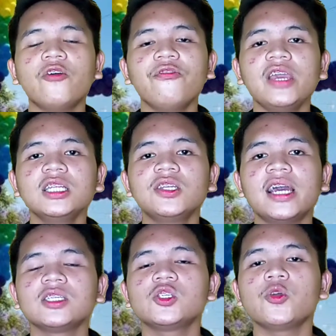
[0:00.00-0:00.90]
of
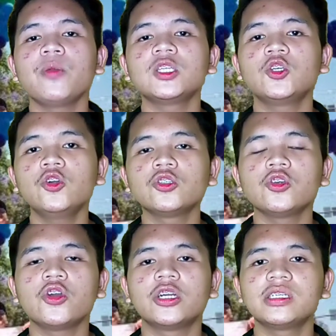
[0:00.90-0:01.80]
hindrance to be true to
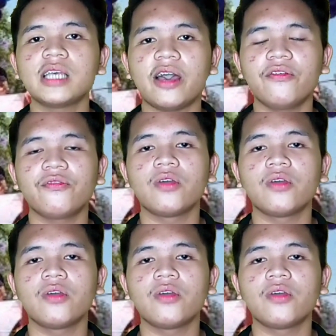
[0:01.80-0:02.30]
yourself.